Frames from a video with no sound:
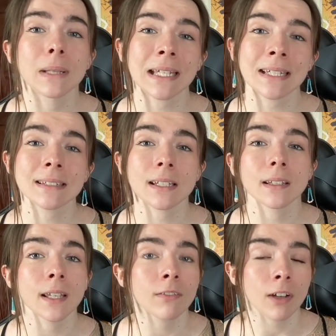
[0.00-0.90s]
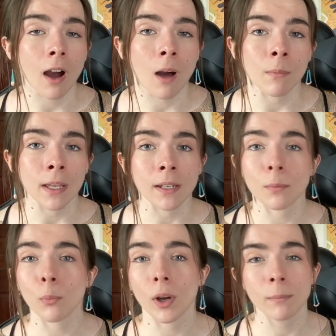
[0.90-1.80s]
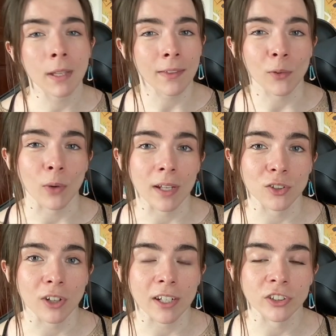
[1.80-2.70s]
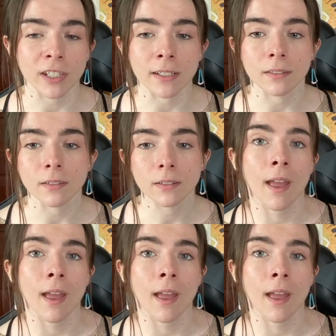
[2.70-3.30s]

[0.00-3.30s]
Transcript: please leave a comment, point me in the right direction,